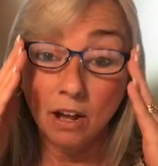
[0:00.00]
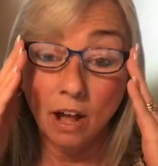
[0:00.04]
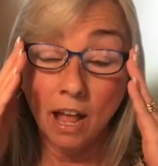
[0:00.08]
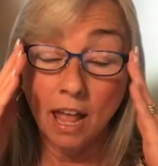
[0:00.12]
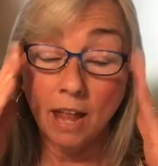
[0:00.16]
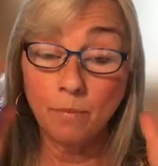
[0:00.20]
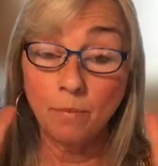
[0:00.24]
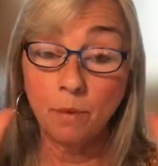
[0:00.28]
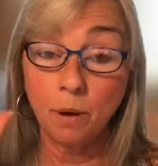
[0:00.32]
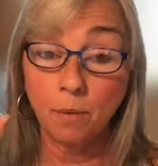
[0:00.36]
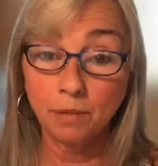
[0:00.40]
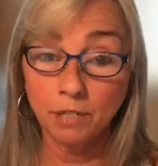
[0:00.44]

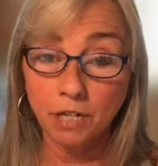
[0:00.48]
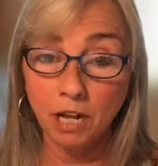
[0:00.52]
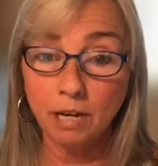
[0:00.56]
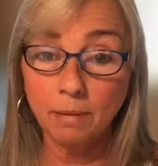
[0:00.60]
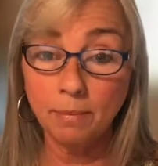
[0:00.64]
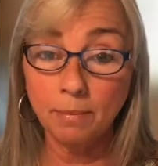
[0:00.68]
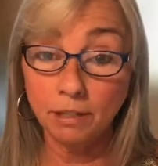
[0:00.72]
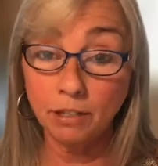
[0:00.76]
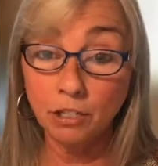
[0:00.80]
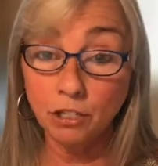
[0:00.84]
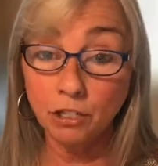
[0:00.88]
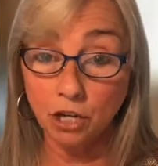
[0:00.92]
And when we're talking
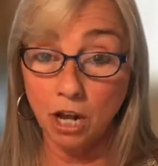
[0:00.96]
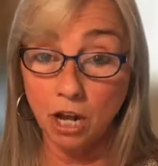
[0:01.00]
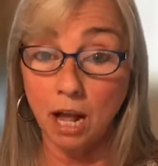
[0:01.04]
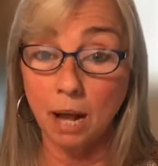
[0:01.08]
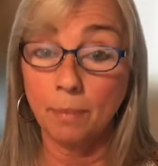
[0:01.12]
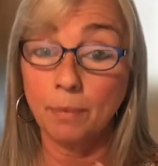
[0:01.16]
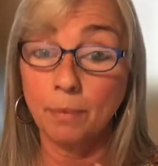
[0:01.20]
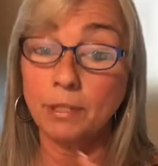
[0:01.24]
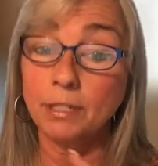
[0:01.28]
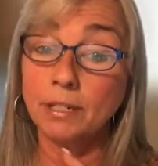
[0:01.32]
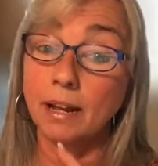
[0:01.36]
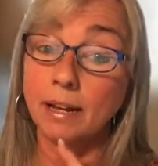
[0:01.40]
about the
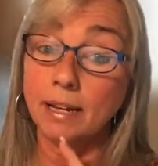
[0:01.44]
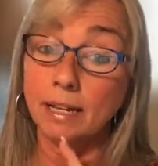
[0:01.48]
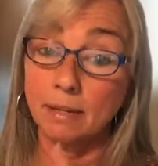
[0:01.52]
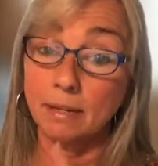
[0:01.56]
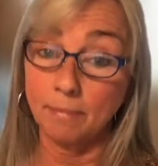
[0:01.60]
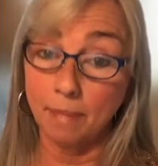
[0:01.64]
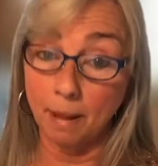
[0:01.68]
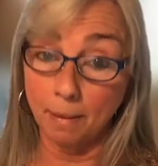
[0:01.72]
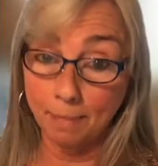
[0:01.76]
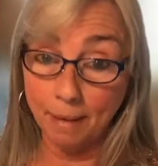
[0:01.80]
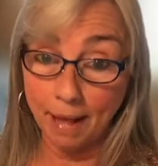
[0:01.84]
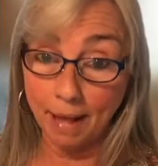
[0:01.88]
job, we're talking
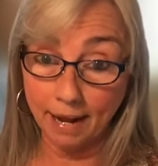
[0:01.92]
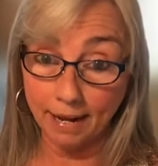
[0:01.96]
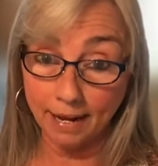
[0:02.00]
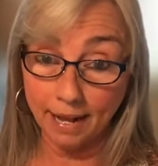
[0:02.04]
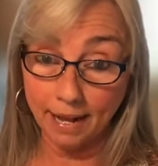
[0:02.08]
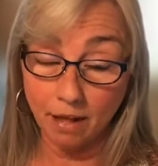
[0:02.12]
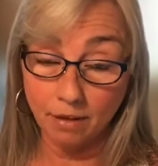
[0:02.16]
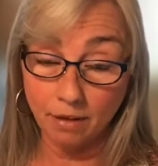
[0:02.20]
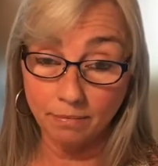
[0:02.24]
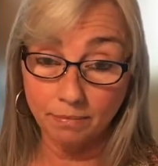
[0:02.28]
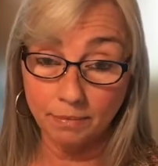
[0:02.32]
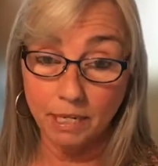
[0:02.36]
about pack
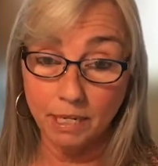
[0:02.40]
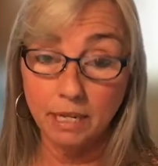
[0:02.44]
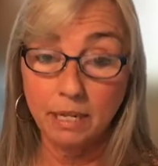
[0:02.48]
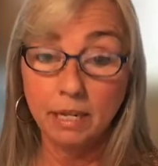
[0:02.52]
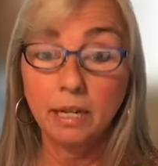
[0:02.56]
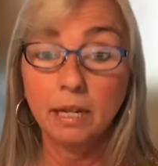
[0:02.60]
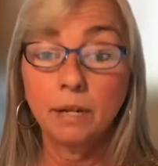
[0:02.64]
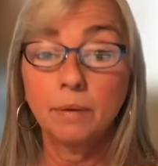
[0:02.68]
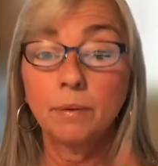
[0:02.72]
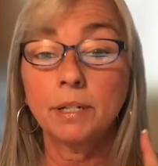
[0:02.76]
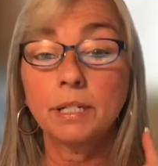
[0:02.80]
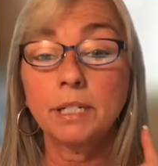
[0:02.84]
out,
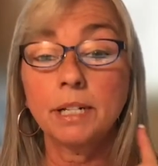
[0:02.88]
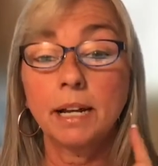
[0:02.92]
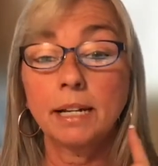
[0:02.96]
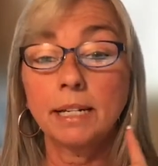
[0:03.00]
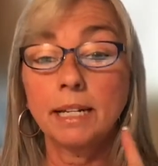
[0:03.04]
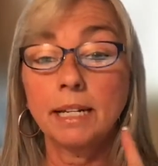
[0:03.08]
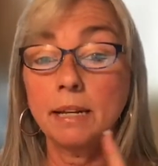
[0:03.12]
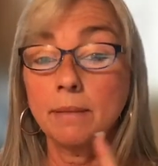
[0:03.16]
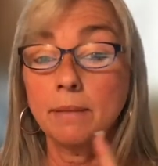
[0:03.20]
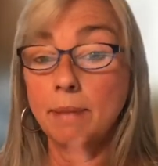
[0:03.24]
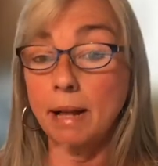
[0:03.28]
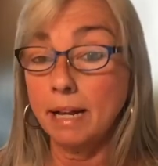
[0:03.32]
we're
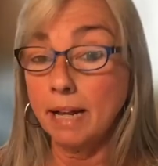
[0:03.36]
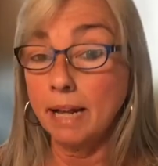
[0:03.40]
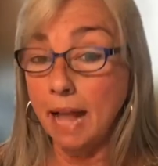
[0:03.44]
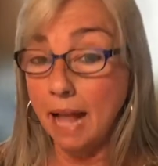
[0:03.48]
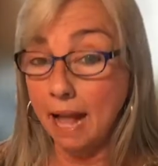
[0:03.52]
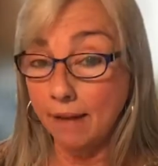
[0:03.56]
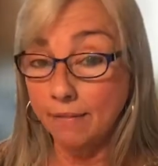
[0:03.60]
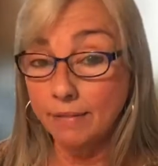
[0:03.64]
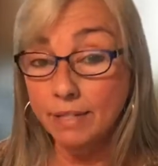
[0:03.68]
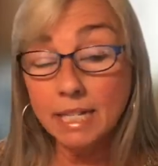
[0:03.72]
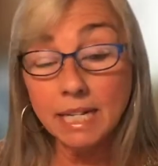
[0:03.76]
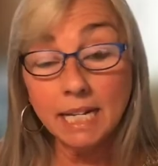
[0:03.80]
talking about
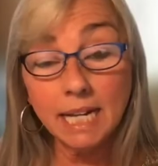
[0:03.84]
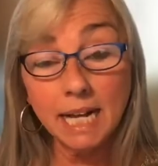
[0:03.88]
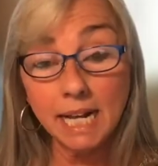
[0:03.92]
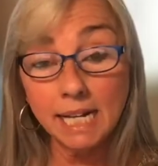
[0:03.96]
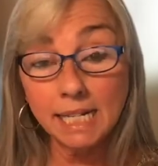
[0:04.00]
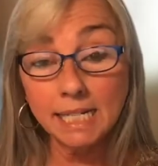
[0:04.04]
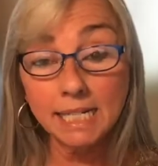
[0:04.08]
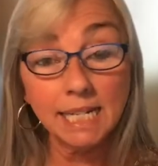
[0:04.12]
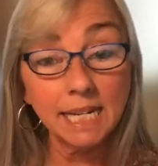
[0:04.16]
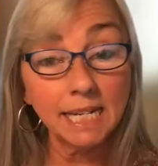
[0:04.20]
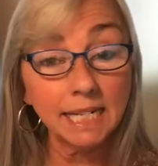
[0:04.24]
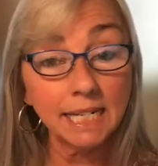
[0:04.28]
having the
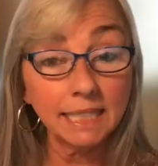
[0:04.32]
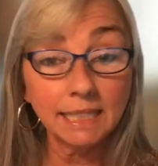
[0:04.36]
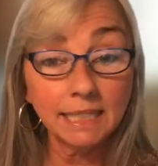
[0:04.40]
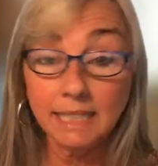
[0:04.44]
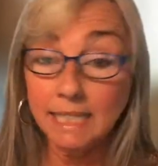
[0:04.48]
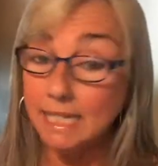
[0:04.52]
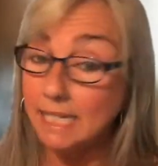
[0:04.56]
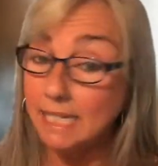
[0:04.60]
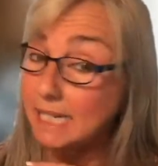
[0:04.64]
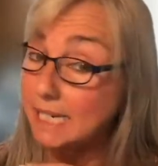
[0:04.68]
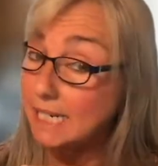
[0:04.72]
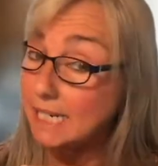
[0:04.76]
content
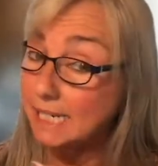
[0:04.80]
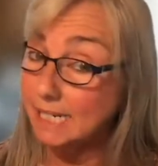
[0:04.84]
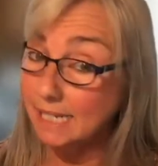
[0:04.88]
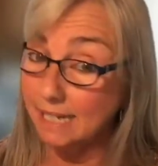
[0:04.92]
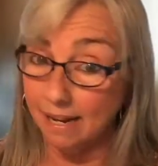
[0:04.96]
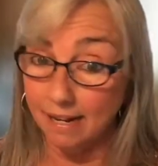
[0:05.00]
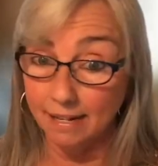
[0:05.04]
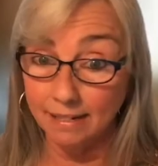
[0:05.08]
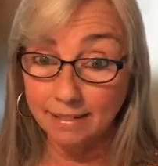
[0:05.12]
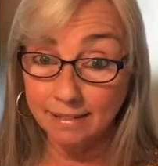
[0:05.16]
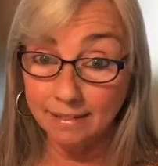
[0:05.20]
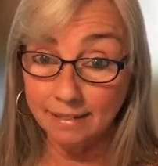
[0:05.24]
cleaning
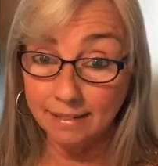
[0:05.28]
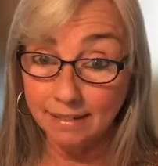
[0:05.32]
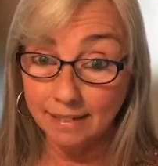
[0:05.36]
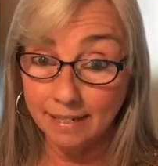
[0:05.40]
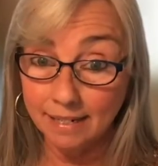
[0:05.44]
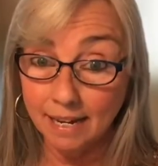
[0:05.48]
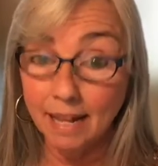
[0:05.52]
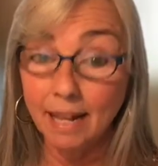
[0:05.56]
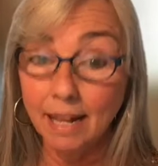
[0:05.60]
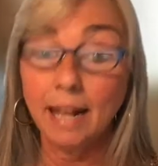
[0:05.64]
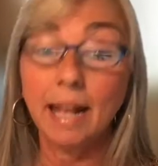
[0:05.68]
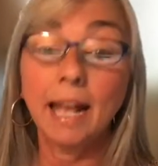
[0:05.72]
done,
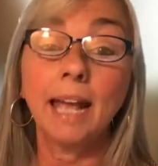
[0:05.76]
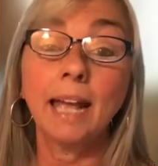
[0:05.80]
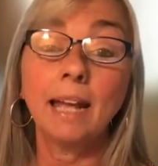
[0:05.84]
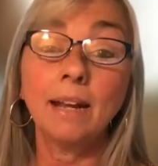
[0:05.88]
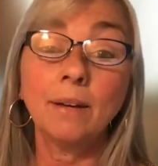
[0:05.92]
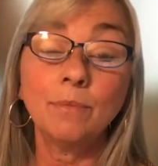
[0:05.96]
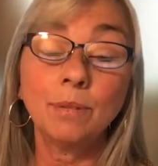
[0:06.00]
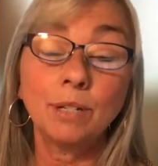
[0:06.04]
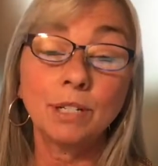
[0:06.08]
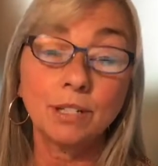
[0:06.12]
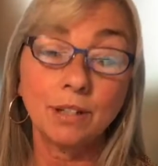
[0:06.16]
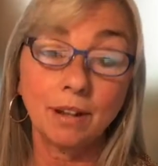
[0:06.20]

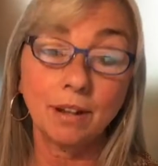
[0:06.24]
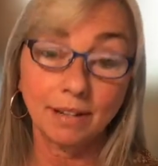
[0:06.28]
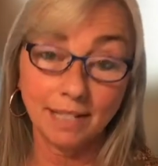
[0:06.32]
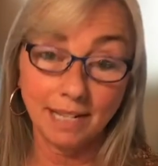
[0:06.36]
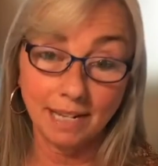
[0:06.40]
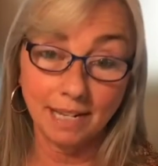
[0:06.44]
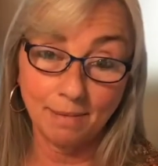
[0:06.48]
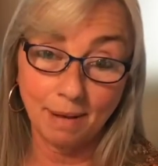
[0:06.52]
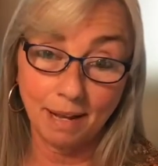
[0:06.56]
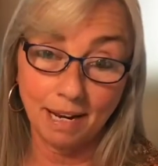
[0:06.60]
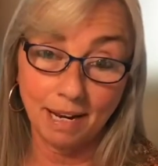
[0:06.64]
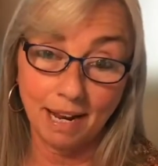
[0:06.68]
and we're
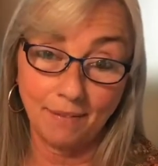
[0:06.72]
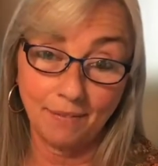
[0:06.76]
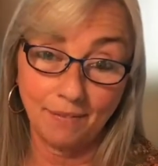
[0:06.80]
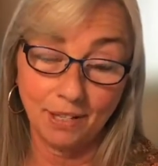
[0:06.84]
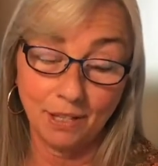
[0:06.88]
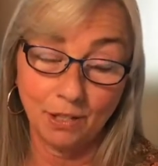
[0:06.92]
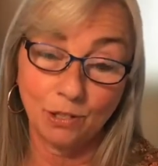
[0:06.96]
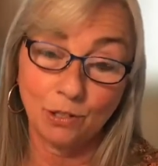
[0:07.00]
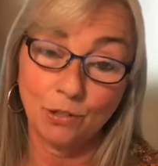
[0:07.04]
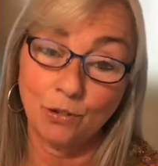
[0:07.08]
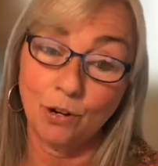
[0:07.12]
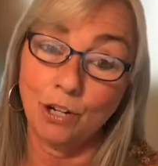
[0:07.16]
talking about having
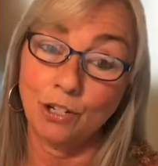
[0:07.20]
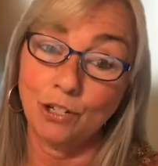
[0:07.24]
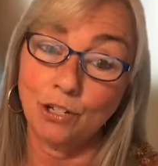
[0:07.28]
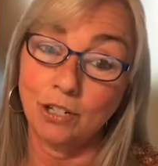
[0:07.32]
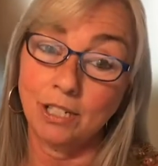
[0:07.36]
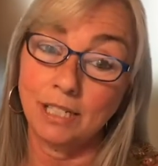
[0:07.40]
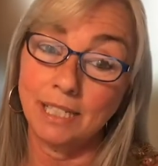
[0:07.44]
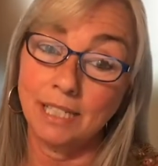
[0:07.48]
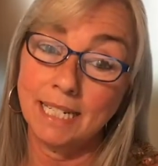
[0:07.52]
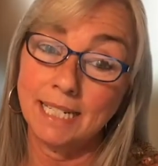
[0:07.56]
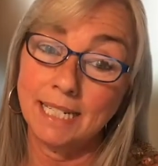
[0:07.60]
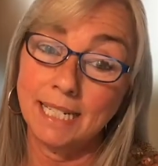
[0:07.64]
the structure
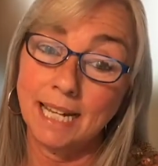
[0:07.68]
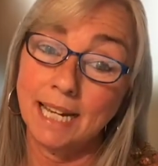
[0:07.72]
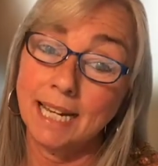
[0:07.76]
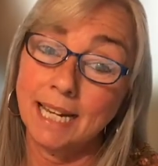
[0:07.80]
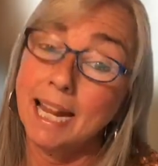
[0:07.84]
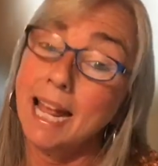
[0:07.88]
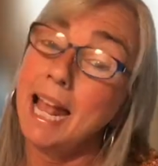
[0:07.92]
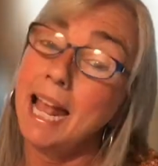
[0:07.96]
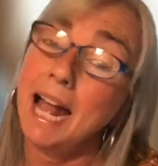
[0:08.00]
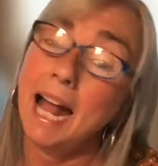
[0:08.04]
clean done.